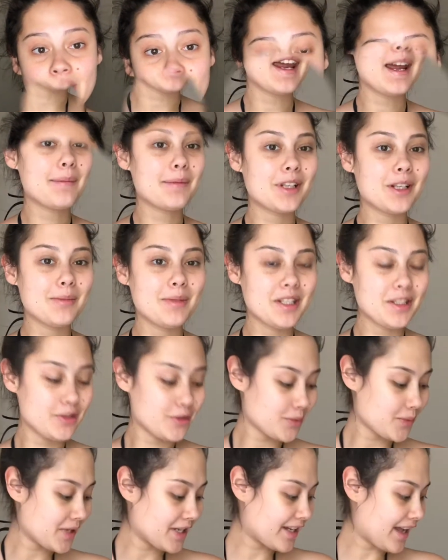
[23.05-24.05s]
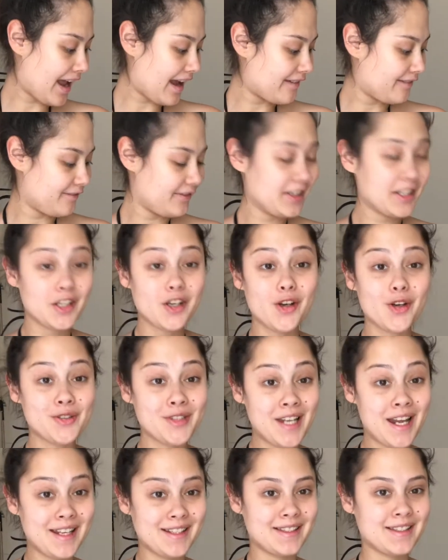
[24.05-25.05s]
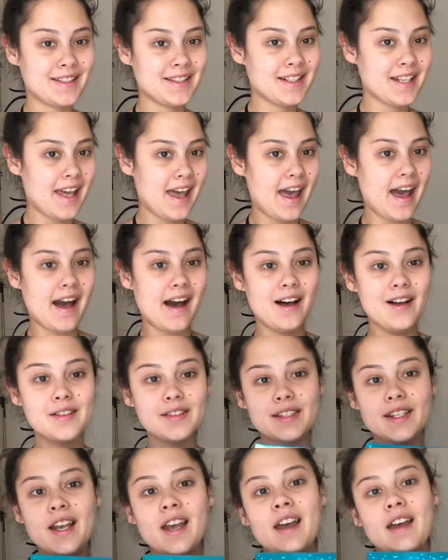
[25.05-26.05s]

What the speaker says: and doing a video testing out